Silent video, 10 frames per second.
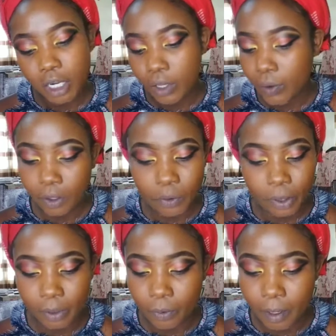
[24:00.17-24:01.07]
you ain't
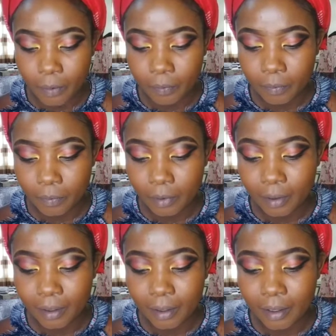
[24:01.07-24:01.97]
going nowhere.
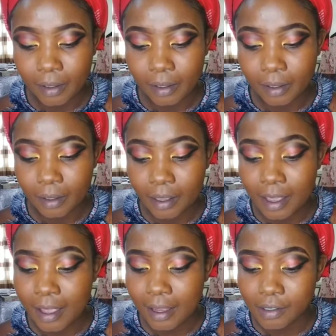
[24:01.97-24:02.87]

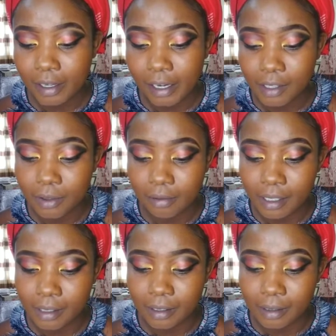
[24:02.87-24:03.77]
Kenya has really nice
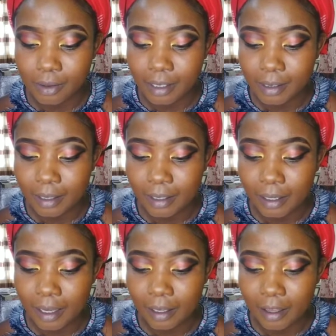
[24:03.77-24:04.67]
universities, so just stick in
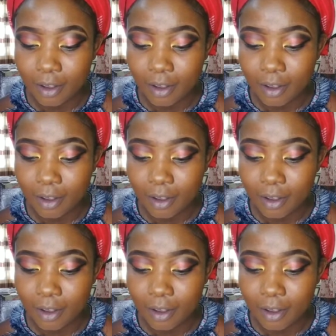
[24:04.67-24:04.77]
Kenya.